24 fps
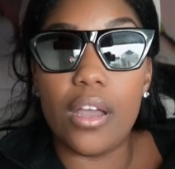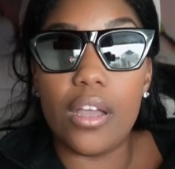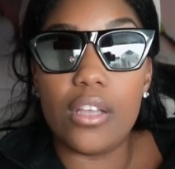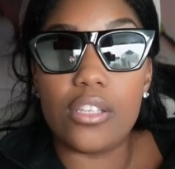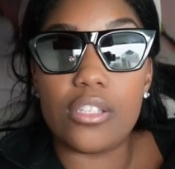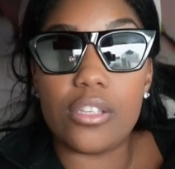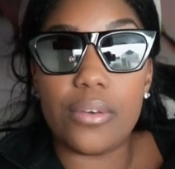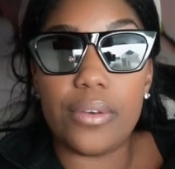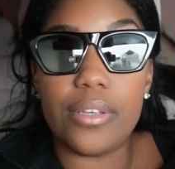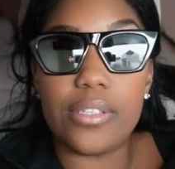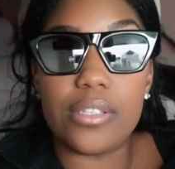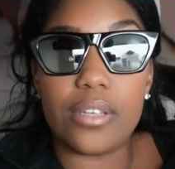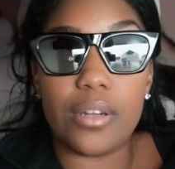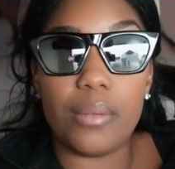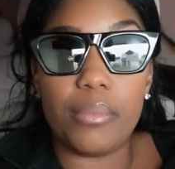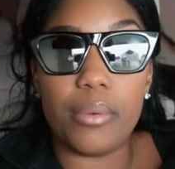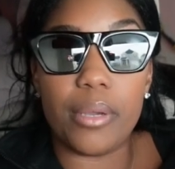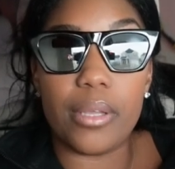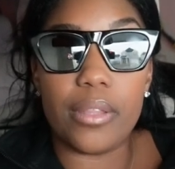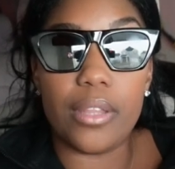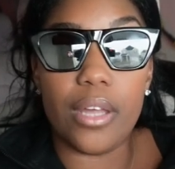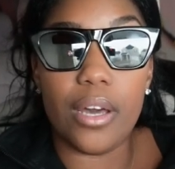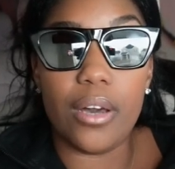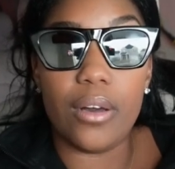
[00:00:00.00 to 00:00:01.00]
So he's gonna
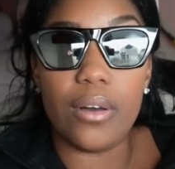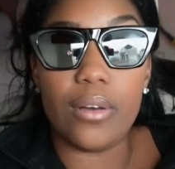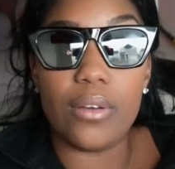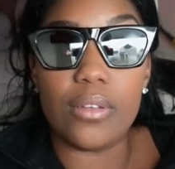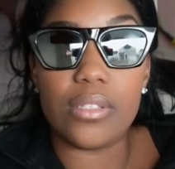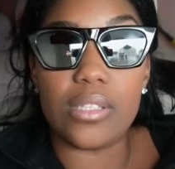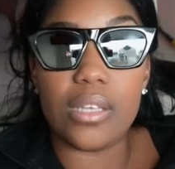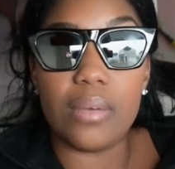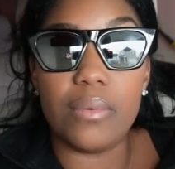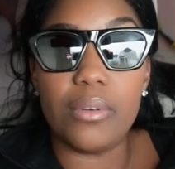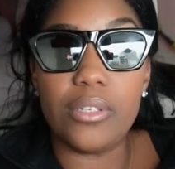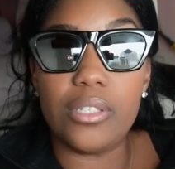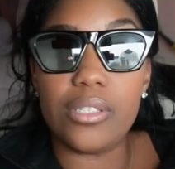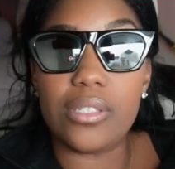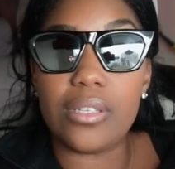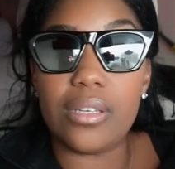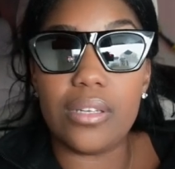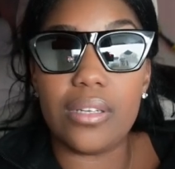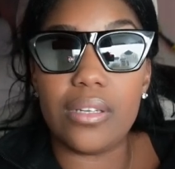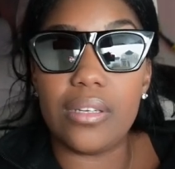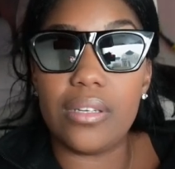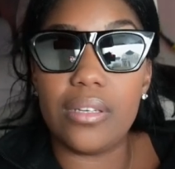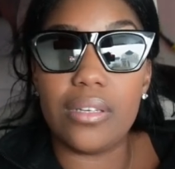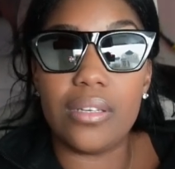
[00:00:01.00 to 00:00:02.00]
bring those, and we're just
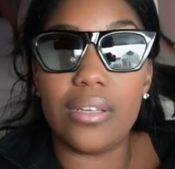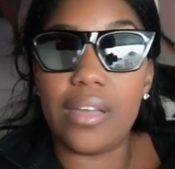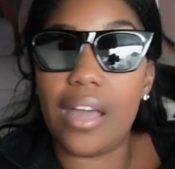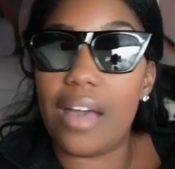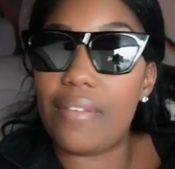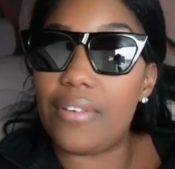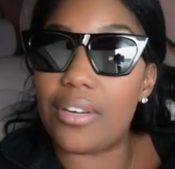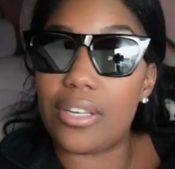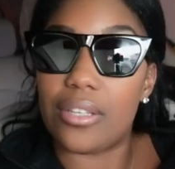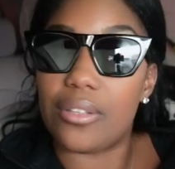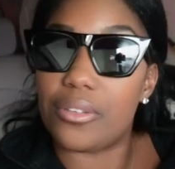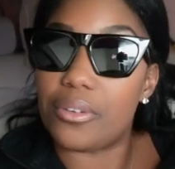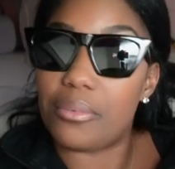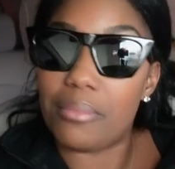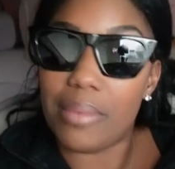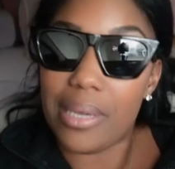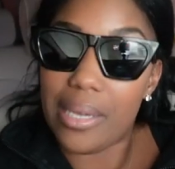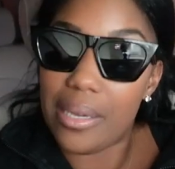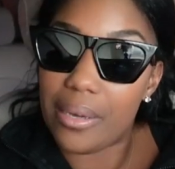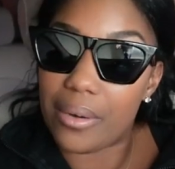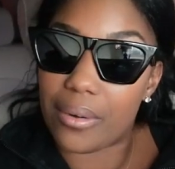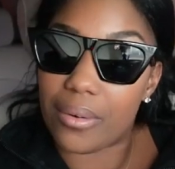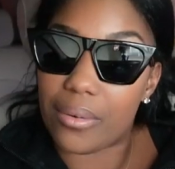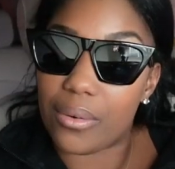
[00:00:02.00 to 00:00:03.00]
gonna have a good little
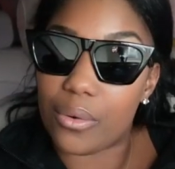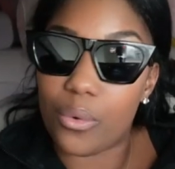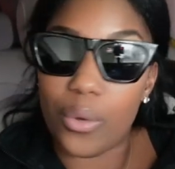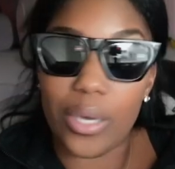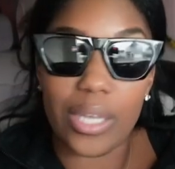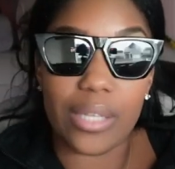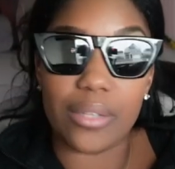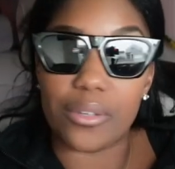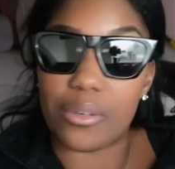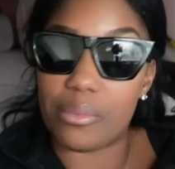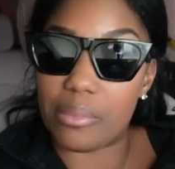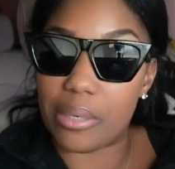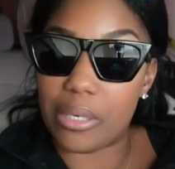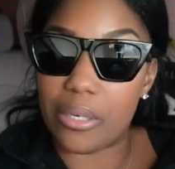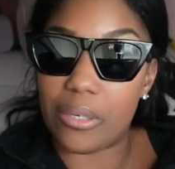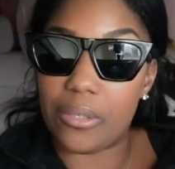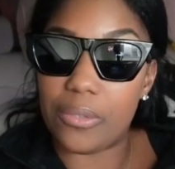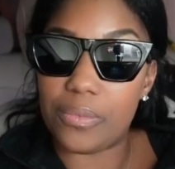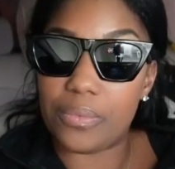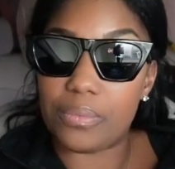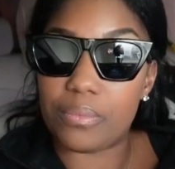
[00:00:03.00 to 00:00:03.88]
meal, quick little meal.